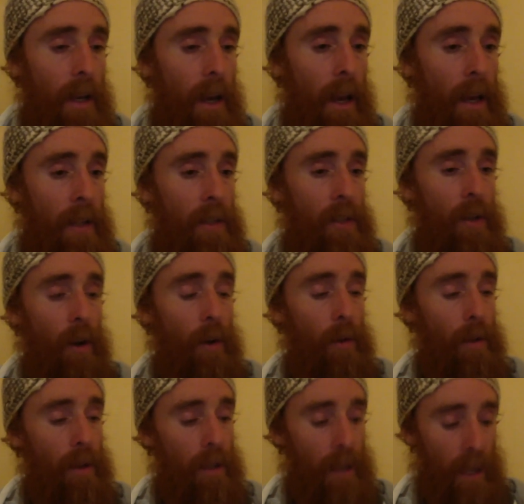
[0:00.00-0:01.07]
And
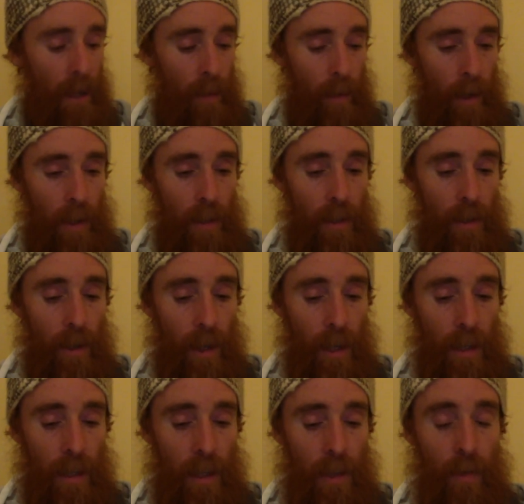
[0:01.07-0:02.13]
so, anyways, looking
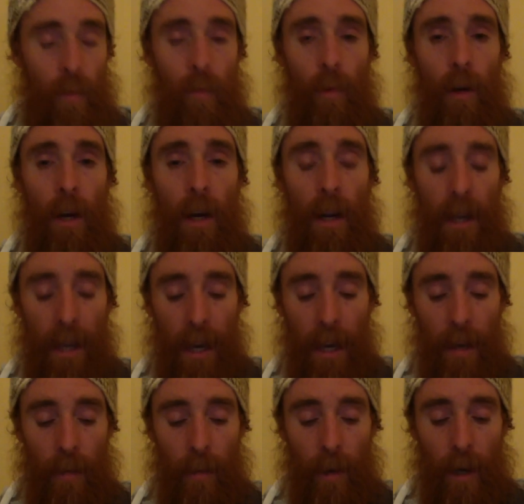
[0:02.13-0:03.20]
at this, we're going
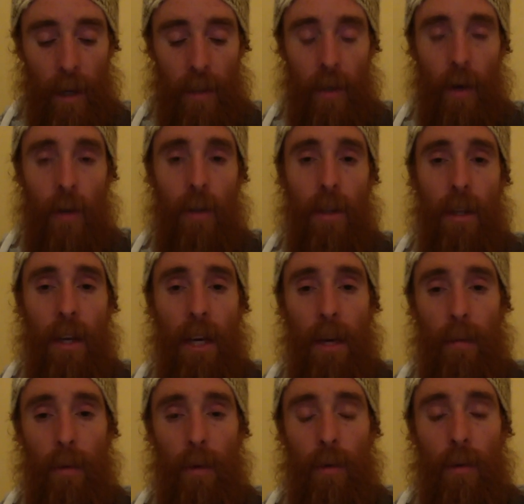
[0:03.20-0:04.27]
to turn to the
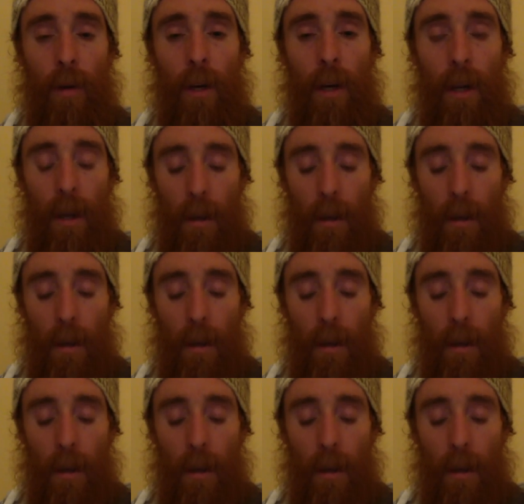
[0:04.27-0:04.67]
Hebrew